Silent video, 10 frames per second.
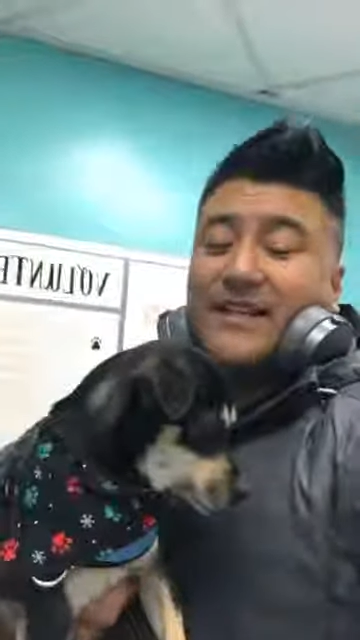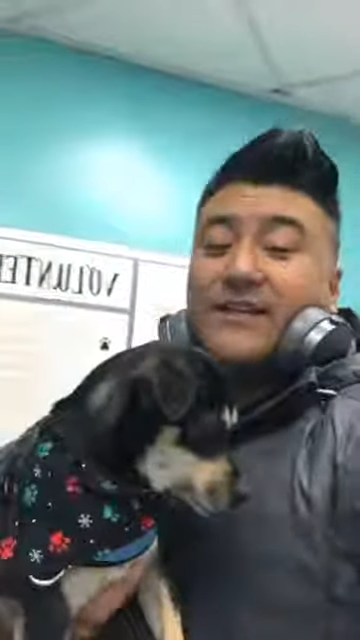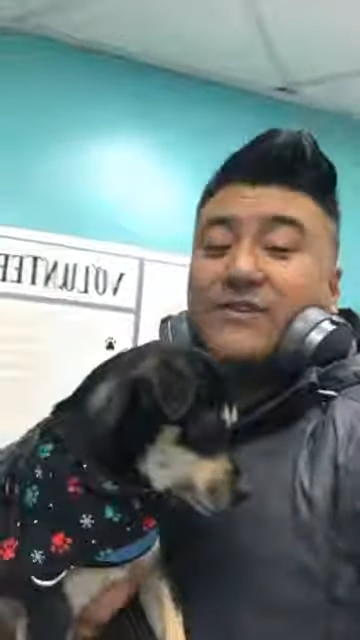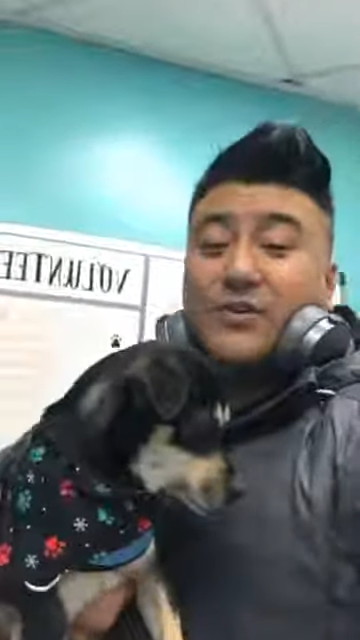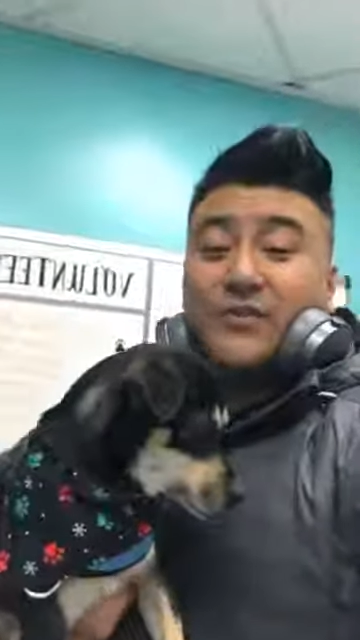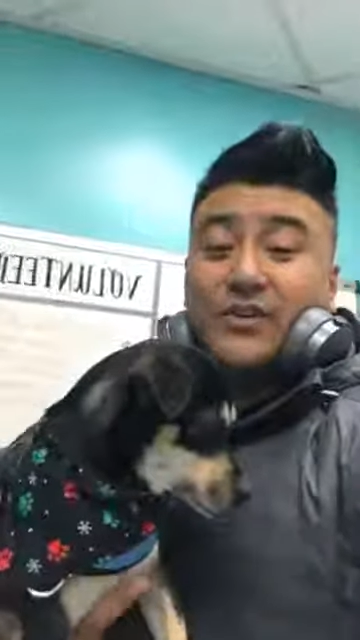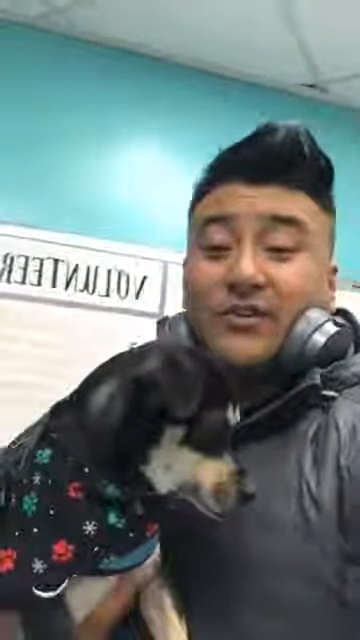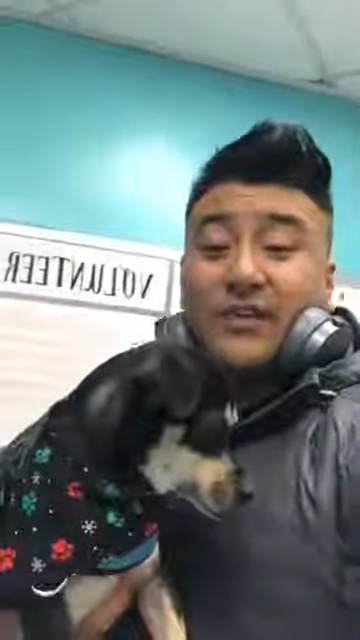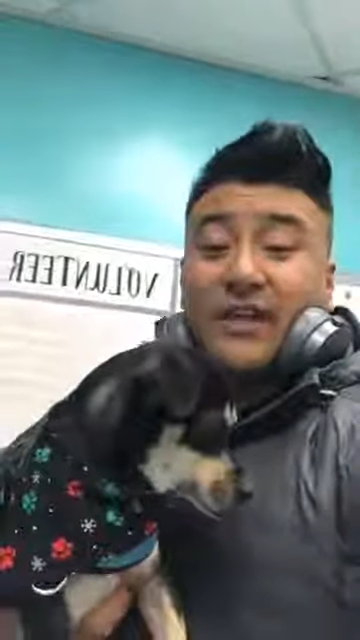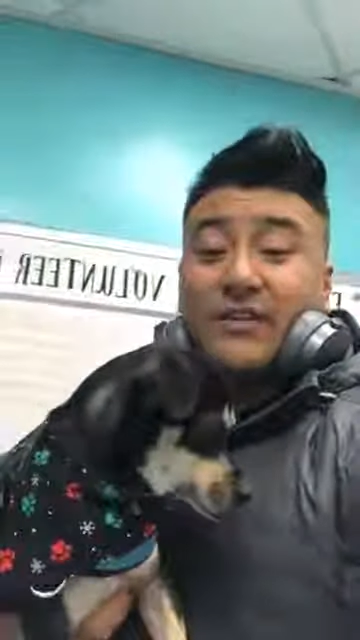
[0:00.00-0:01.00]
So if you're
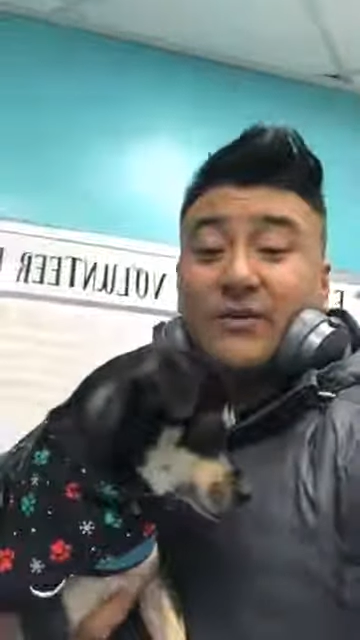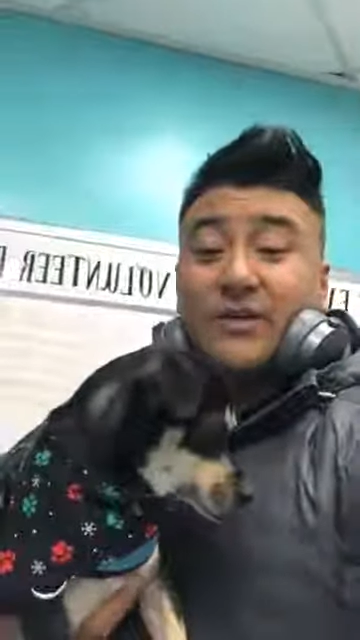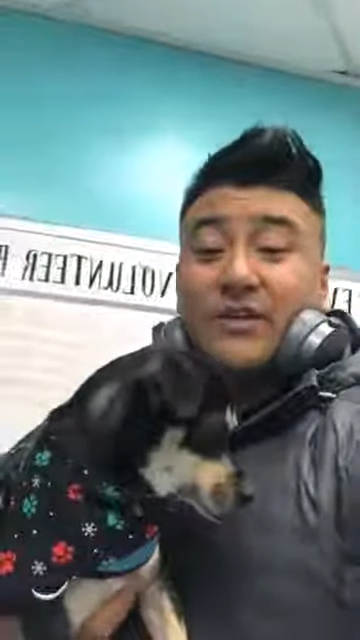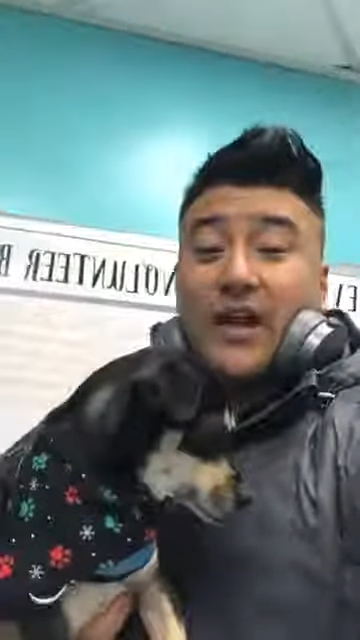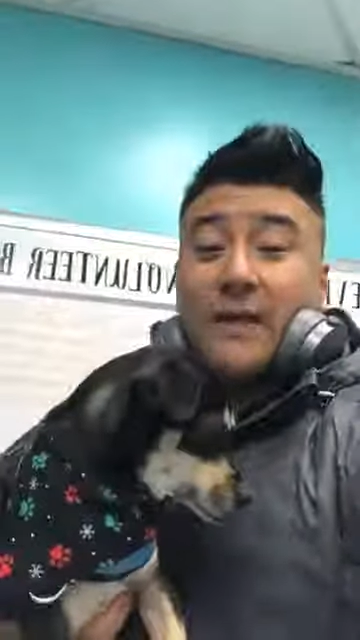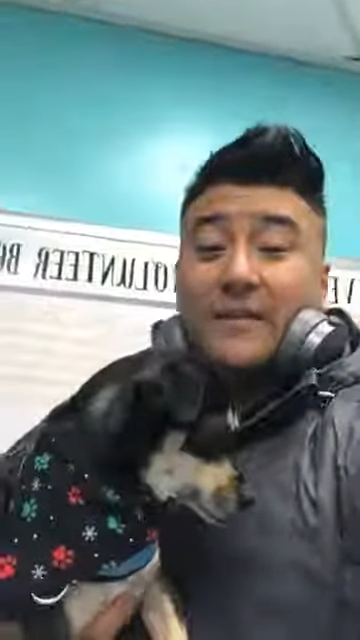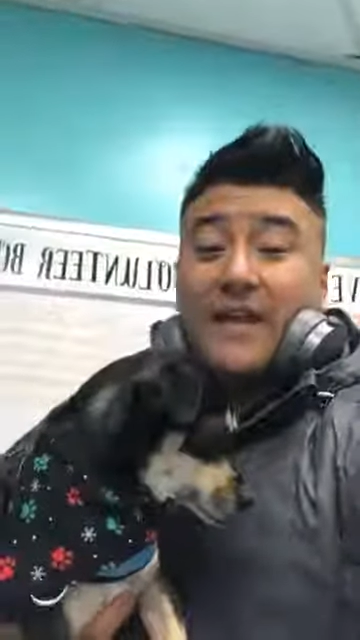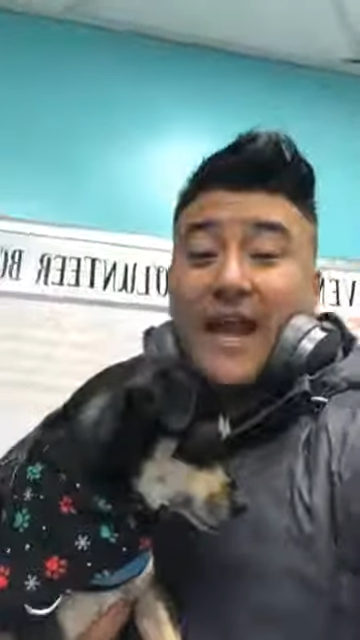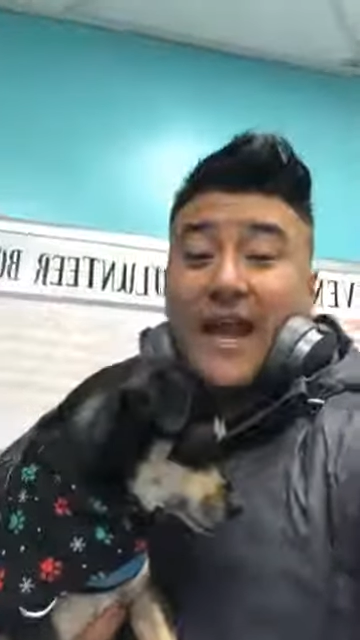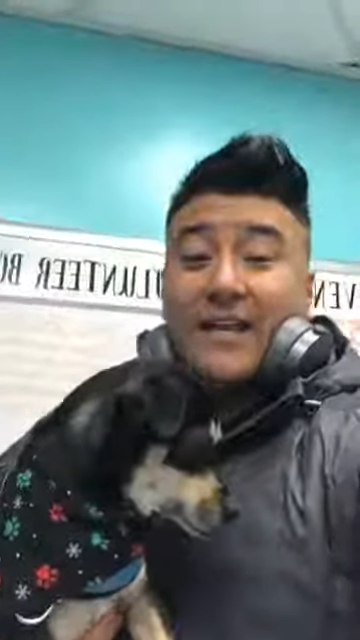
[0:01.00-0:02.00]
looking to adopt and
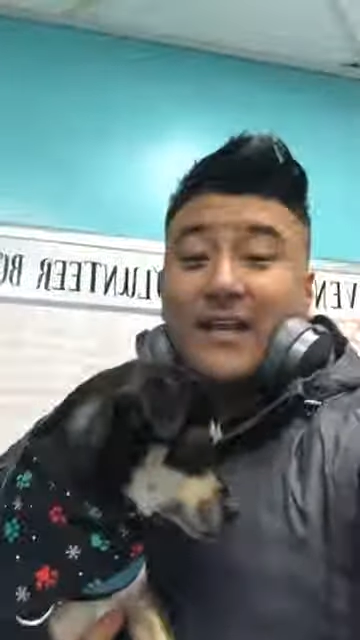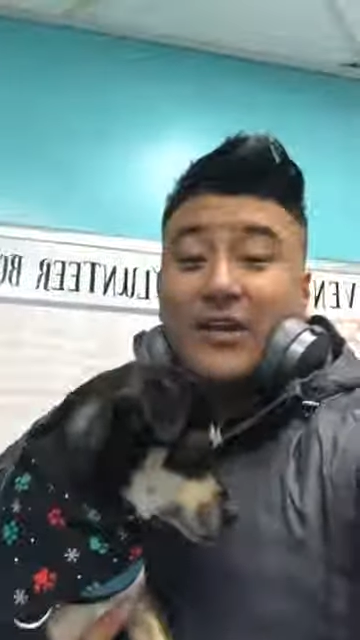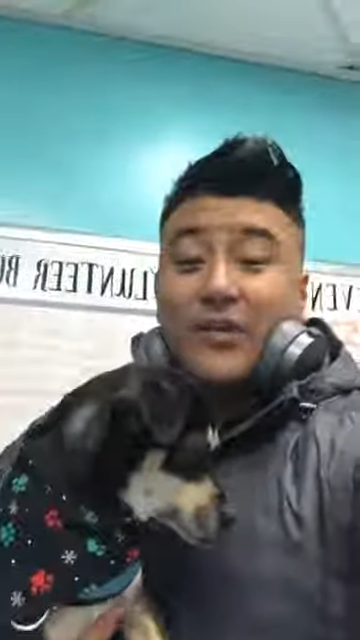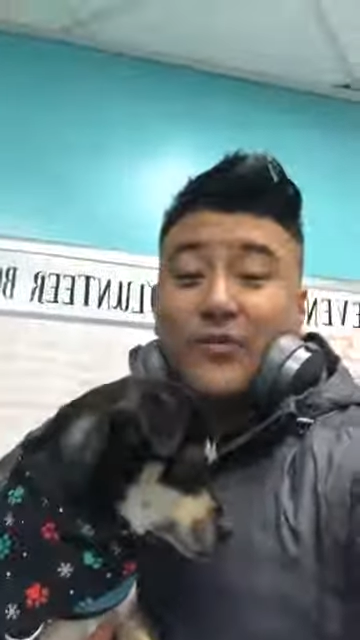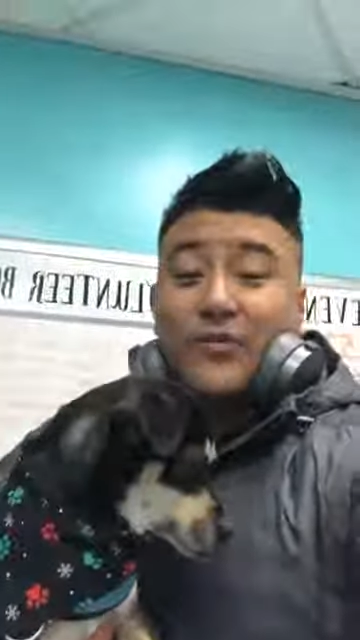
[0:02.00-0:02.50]
add a new